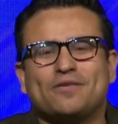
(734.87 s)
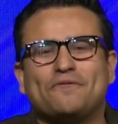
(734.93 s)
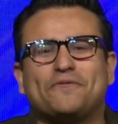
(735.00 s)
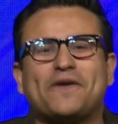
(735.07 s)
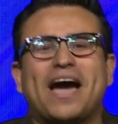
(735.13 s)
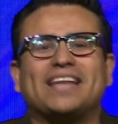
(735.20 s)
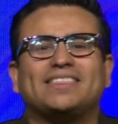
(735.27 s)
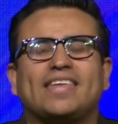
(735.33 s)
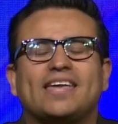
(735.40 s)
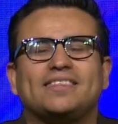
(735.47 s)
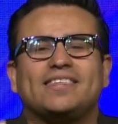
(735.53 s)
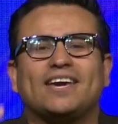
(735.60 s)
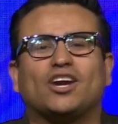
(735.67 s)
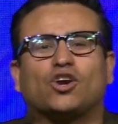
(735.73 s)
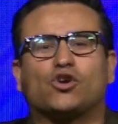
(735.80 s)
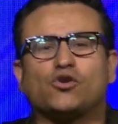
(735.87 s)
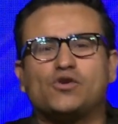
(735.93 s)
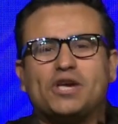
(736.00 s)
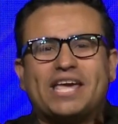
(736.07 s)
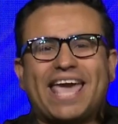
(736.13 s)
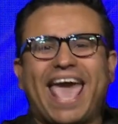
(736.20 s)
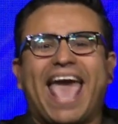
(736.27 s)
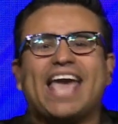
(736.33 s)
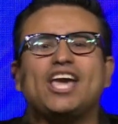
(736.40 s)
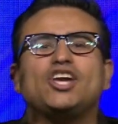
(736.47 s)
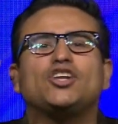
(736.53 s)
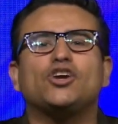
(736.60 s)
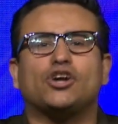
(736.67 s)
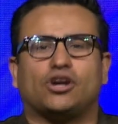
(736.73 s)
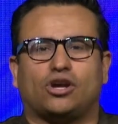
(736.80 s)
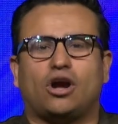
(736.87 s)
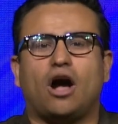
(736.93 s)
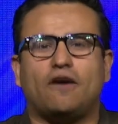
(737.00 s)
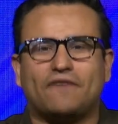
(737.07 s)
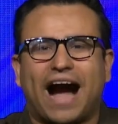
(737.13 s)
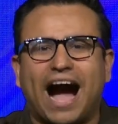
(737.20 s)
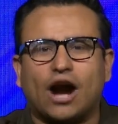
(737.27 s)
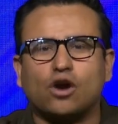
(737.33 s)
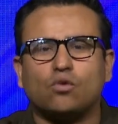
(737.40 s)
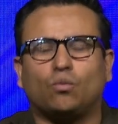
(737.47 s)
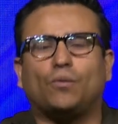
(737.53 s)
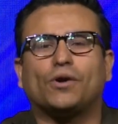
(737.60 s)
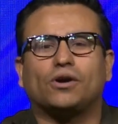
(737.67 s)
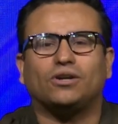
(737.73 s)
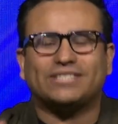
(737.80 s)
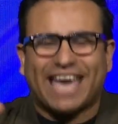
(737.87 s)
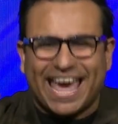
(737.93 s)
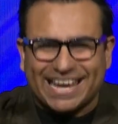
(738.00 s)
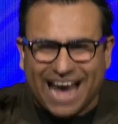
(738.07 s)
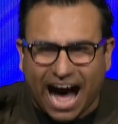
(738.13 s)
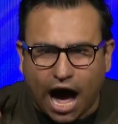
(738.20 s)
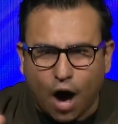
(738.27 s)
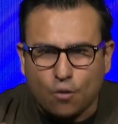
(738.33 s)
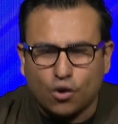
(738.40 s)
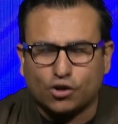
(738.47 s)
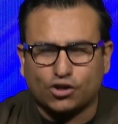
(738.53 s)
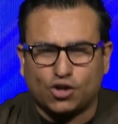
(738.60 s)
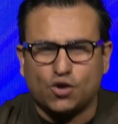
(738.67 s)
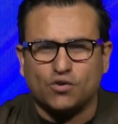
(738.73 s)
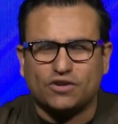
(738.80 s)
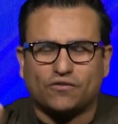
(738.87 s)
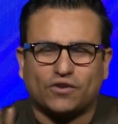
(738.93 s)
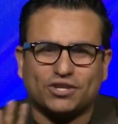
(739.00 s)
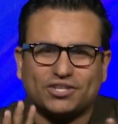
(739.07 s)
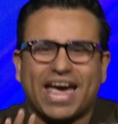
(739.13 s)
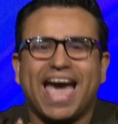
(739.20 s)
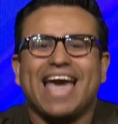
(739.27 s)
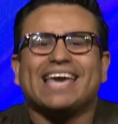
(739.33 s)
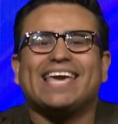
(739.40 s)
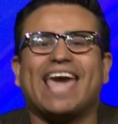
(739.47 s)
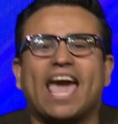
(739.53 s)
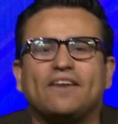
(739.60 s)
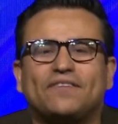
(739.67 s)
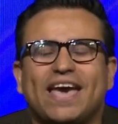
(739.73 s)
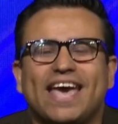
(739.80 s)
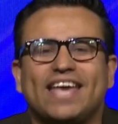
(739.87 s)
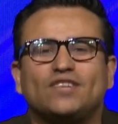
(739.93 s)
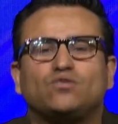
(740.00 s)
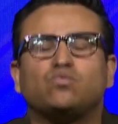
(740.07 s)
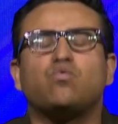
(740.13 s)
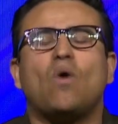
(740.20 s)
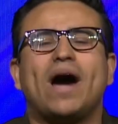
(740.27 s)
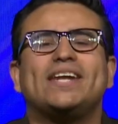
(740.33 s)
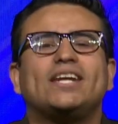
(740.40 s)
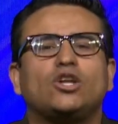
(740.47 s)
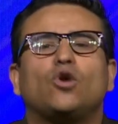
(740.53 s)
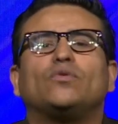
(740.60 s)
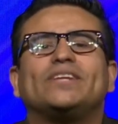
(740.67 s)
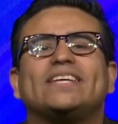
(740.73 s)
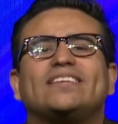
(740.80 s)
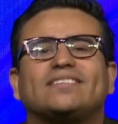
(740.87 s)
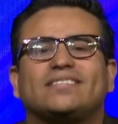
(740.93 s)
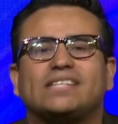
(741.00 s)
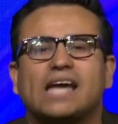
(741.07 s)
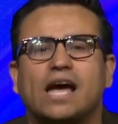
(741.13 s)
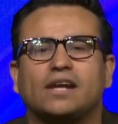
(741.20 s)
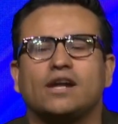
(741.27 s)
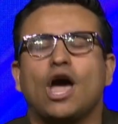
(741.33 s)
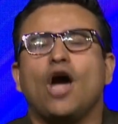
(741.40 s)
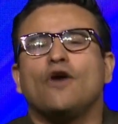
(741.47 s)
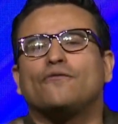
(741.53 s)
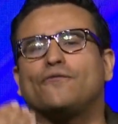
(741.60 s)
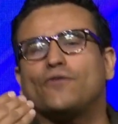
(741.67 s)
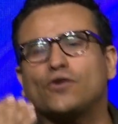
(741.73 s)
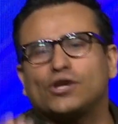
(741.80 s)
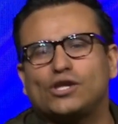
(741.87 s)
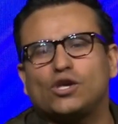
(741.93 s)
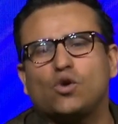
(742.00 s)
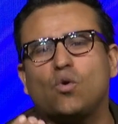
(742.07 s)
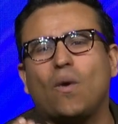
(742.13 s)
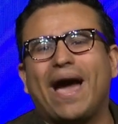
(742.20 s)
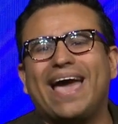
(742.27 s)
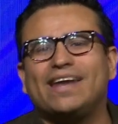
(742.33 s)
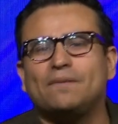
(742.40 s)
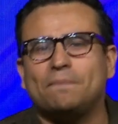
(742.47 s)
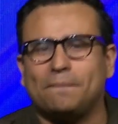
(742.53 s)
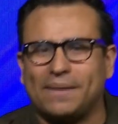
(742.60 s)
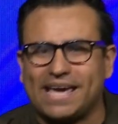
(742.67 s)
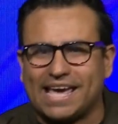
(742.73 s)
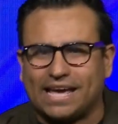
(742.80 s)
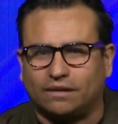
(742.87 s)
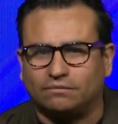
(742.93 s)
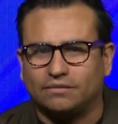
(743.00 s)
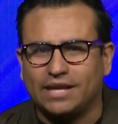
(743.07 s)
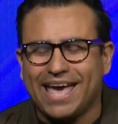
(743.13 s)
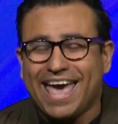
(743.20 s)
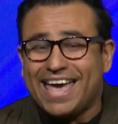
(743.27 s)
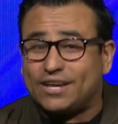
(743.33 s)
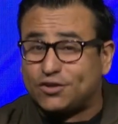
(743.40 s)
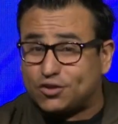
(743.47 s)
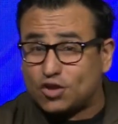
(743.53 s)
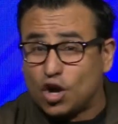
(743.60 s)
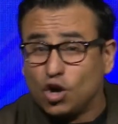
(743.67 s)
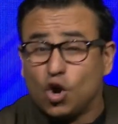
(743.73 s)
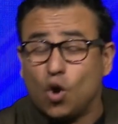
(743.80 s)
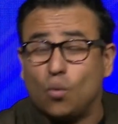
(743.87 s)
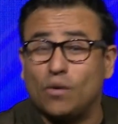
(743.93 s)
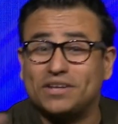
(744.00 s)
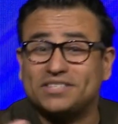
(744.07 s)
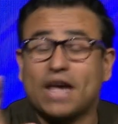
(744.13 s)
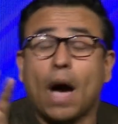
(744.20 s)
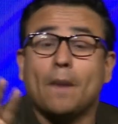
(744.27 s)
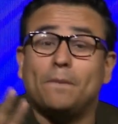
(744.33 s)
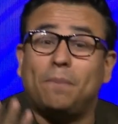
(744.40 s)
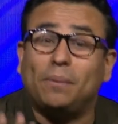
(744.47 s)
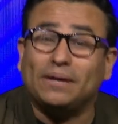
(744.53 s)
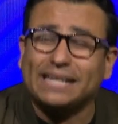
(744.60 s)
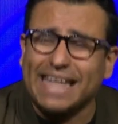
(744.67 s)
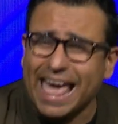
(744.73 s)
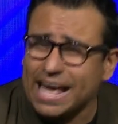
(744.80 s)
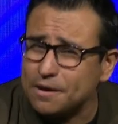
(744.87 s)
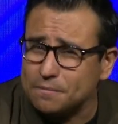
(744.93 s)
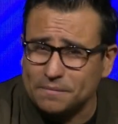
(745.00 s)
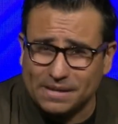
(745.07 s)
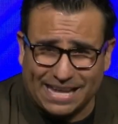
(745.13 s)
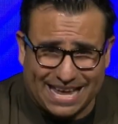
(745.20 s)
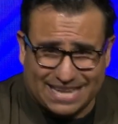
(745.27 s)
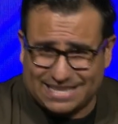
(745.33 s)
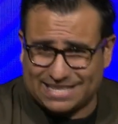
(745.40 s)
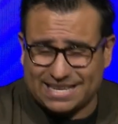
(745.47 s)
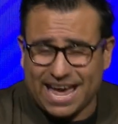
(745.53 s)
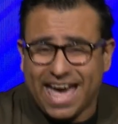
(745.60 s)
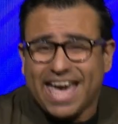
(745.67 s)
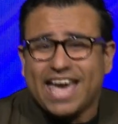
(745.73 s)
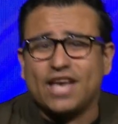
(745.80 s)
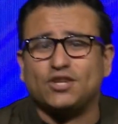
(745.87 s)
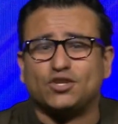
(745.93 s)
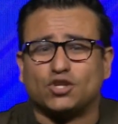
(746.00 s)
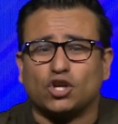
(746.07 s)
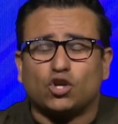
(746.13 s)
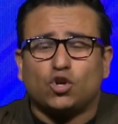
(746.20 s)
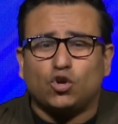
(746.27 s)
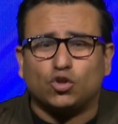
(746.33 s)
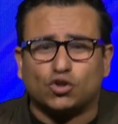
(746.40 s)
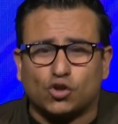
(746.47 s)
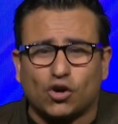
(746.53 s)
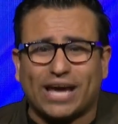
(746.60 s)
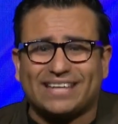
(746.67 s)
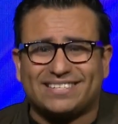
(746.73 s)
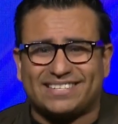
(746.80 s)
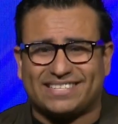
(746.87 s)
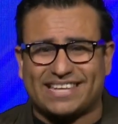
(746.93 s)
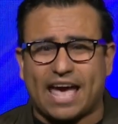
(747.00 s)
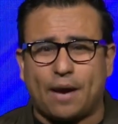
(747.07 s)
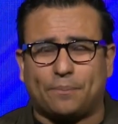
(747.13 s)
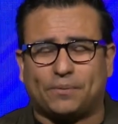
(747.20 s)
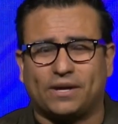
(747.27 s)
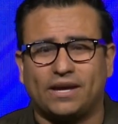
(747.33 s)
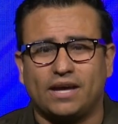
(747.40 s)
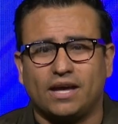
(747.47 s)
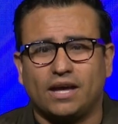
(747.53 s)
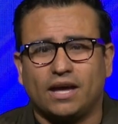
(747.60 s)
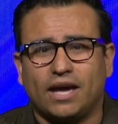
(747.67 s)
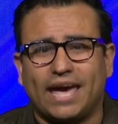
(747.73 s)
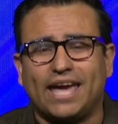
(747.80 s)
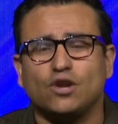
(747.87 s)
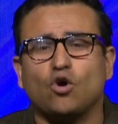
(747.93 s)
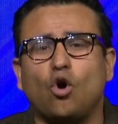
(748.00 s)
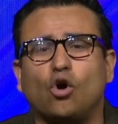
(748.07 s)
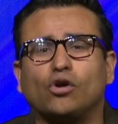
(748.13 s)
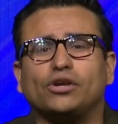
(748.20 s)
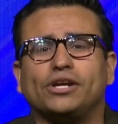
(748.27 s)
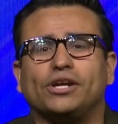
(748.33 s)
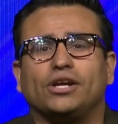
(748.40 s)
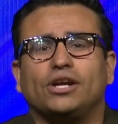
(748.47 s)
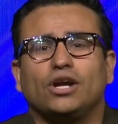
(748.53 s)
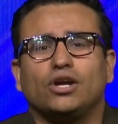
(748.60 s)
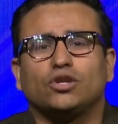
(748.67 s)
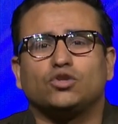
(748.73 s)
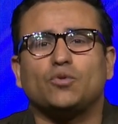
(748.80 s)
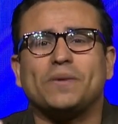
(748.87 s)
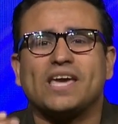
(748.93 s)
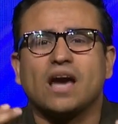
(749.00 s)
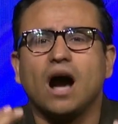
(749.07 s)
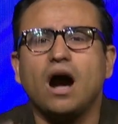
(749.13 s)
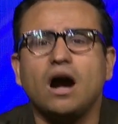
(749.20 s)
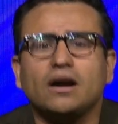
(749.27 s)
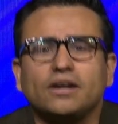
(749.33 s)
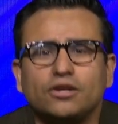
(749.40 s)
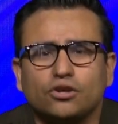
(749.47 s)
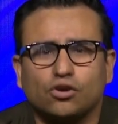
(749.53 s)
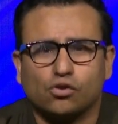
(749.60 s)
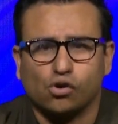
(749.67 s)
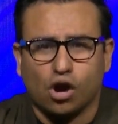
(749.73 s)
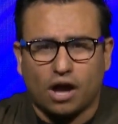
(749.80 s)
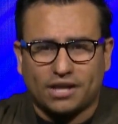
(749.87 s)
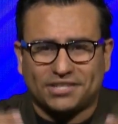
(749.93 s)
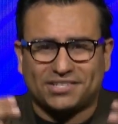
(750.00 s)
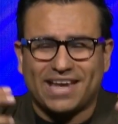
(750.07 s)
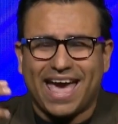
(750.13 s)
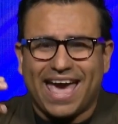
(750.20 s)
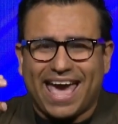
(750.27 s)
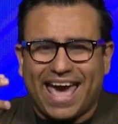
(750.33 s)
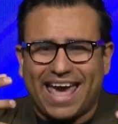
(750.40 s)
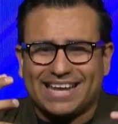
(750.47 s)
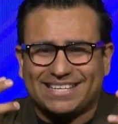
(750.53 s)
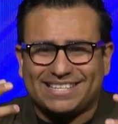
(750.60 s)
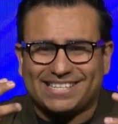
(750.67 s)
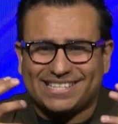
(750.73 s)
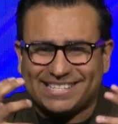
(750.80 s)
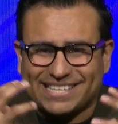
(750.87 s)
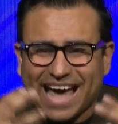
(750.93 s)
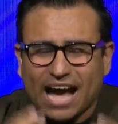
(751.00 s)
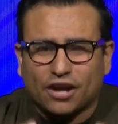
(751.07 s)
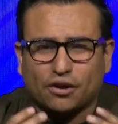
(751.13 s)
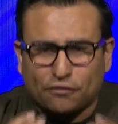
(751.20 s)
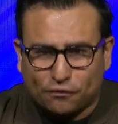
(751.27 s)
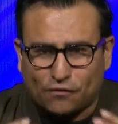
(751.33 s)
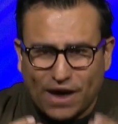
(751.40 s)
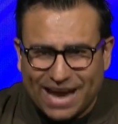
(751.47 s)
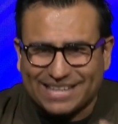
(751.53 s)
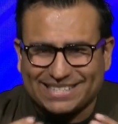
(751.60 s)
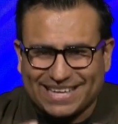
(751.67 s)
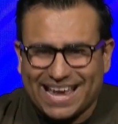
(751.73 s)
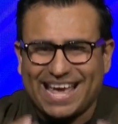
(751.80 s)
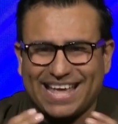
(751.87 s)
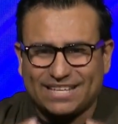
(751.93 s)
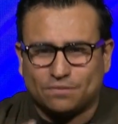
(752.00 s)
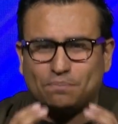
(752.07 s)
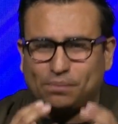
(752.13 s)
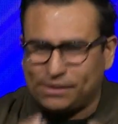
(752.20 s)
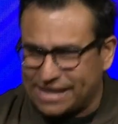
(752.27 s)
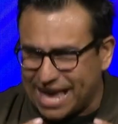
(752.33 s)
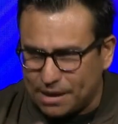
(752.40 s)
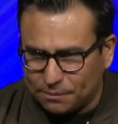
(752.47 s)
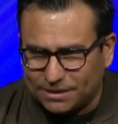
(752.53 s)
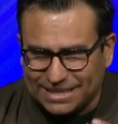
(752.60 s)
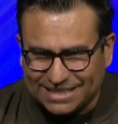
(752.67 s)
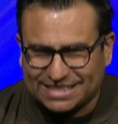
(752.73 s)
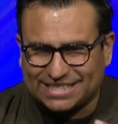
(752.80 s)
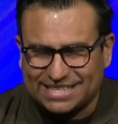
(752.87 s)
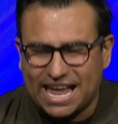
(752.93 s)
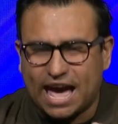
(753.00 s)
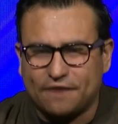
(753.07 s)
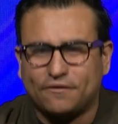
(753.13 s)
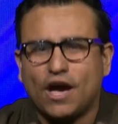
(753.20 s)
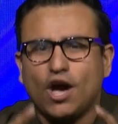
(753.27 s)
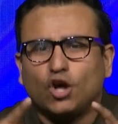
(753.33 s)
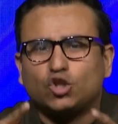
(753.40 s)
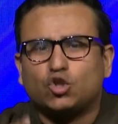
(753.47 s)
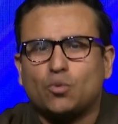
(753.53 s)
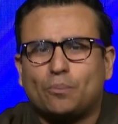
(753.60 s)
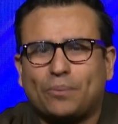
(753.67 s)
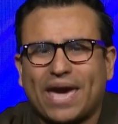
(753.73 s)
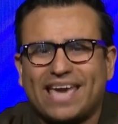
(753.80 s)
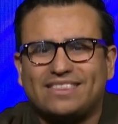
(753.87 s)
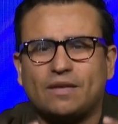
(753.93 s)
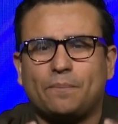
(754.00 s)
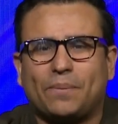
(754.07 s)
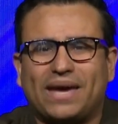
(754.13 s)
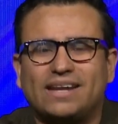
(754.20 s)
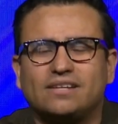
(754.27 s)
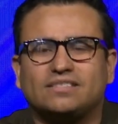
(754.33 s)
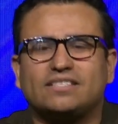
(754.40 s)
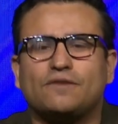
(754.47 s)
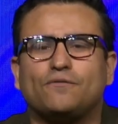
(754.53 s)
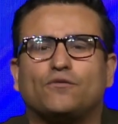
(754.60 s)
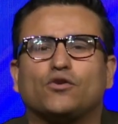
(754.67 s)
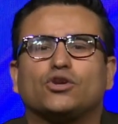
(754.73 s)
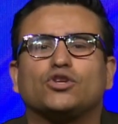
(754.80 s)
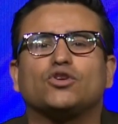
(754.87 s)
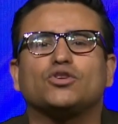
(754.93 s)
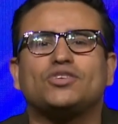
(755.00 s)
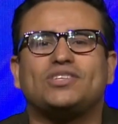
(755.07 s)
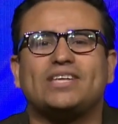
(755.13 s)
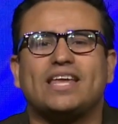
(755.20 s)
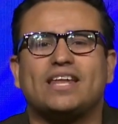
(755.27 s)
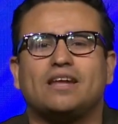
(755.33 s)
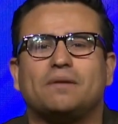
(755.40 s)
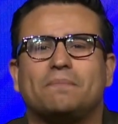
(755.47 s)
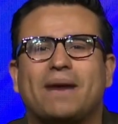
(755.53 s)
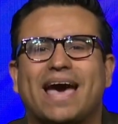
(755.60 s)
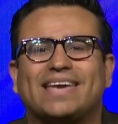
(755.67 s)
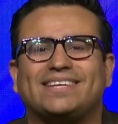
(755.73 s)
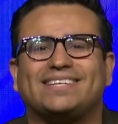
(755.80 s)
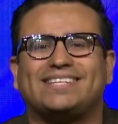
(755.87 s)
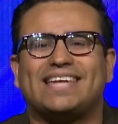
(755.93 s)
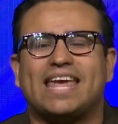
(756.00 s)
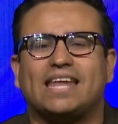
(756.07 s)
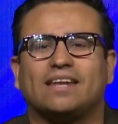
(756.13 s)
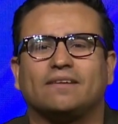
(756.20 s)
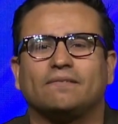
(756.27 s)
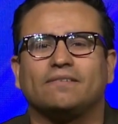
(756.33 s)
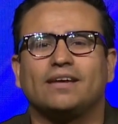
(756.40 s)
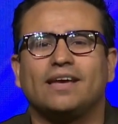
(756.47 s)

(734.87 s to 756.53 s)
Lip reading: The fact that the creator of our world and our universe gave his one and only son for you and me. His son who was blameless. His son who took a step in order to be hung on a cross and sacrifice his blameless life to pay the penalty for your sin and my sin.